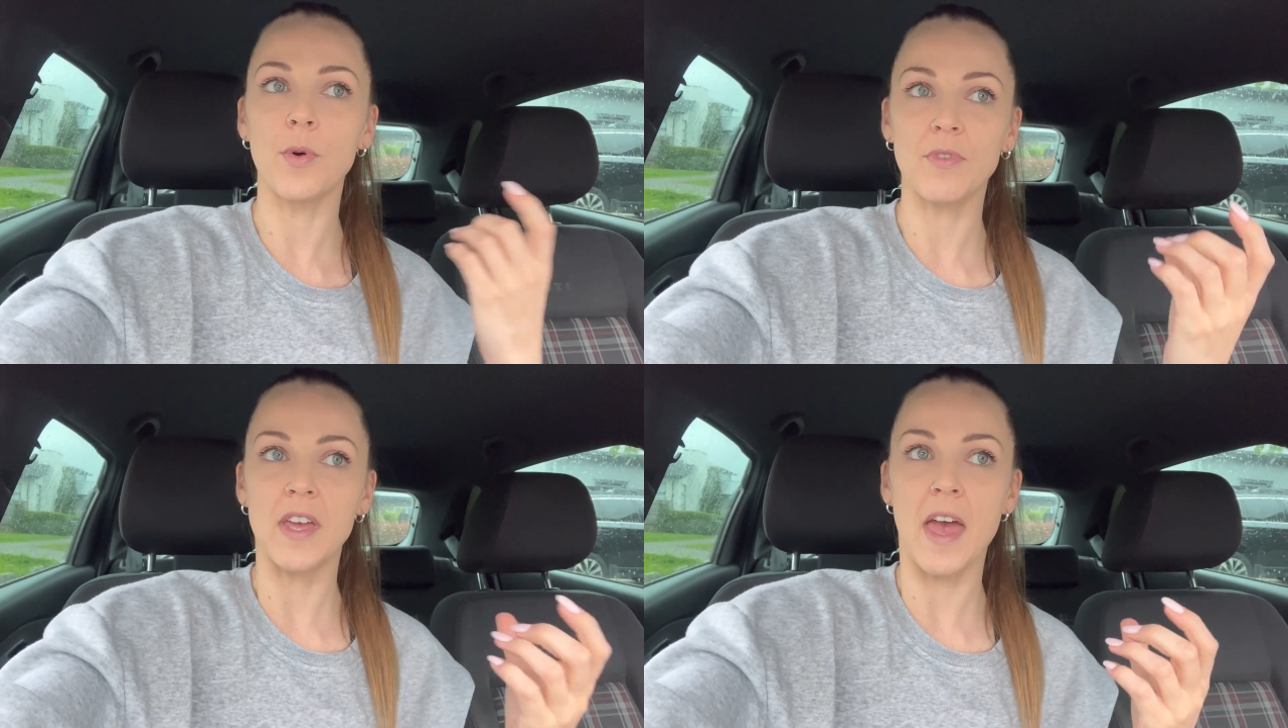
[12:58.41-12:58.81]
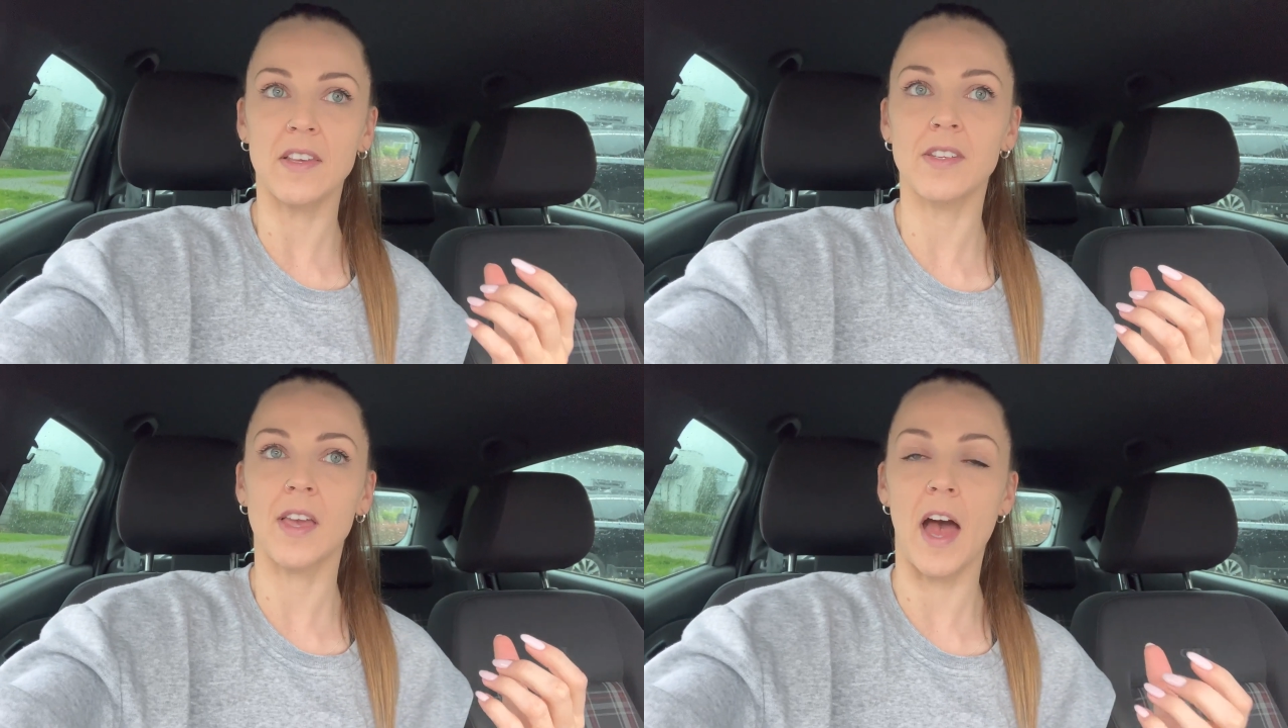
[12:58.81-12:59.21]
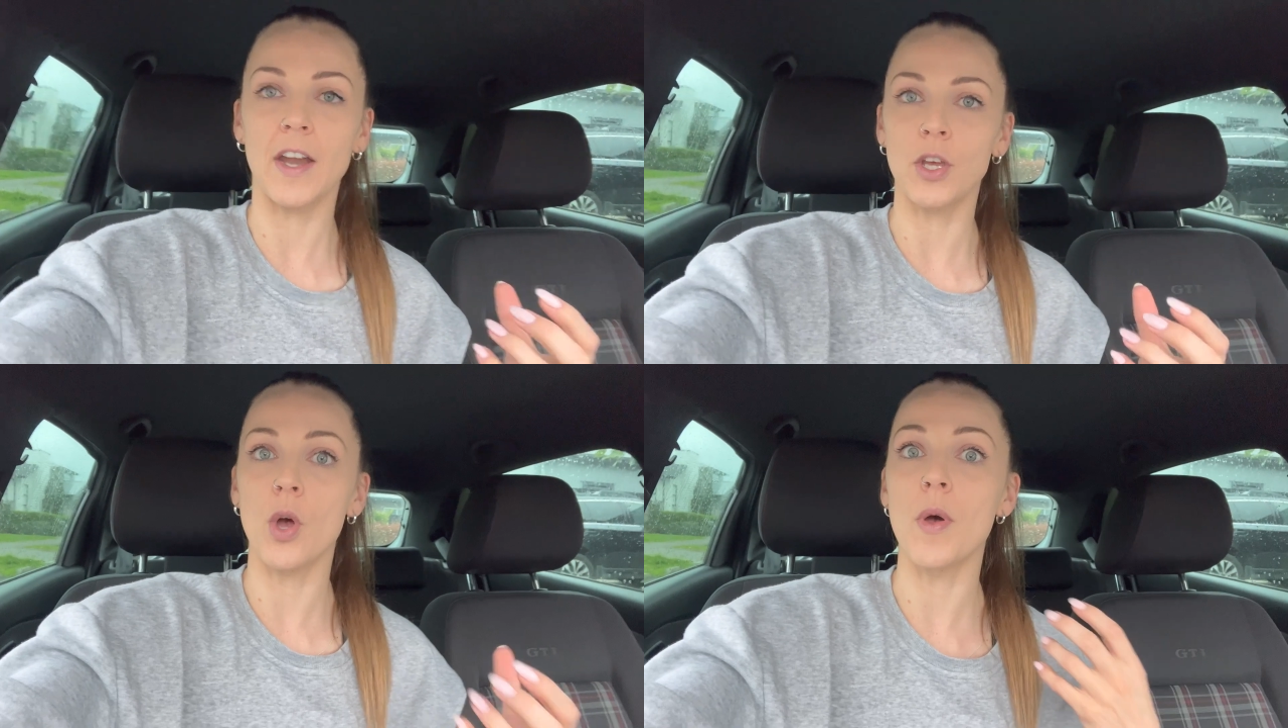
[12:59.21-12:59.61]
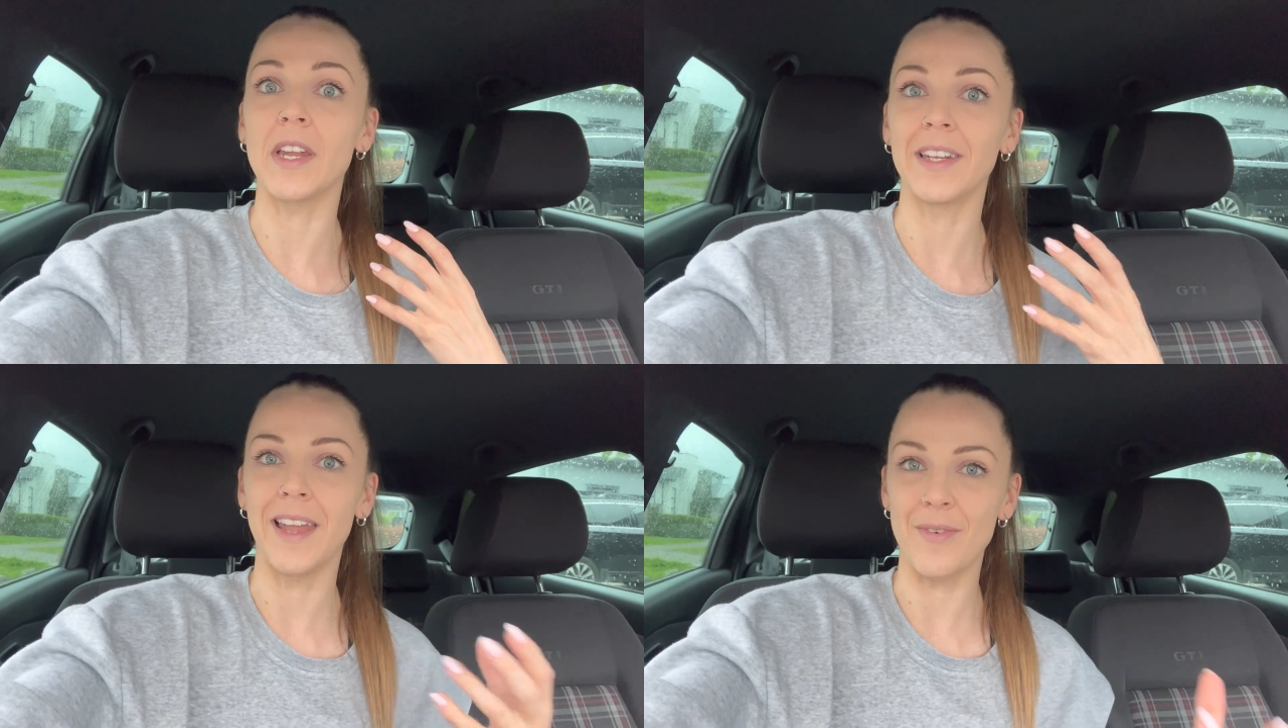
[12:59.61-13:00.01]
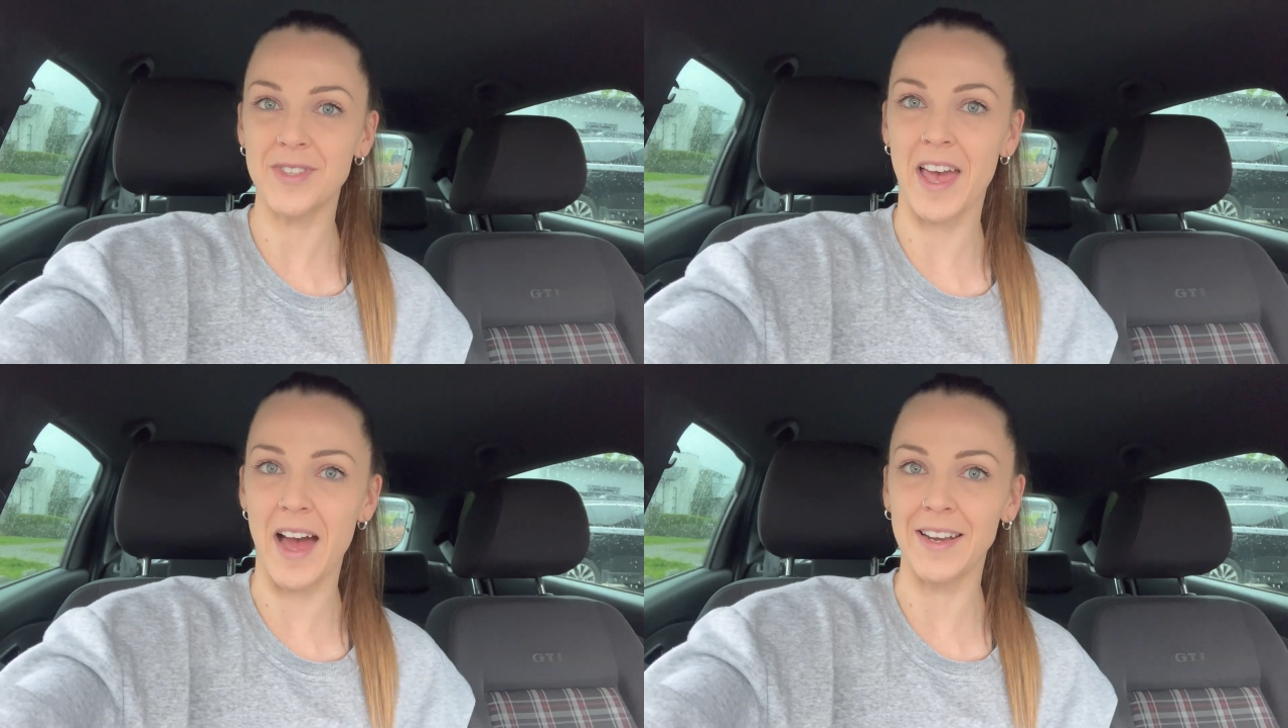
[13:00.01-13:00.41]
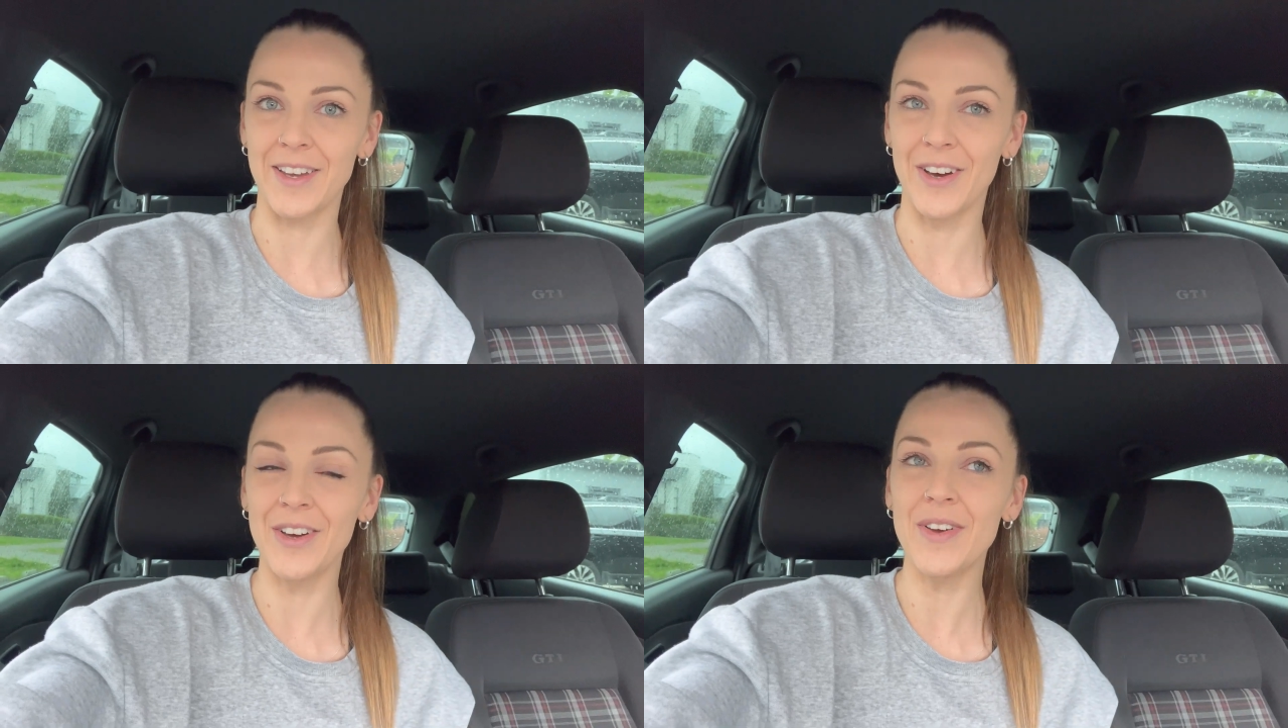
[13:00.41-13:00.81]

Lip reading: it reacts to cardio. It loves cardio.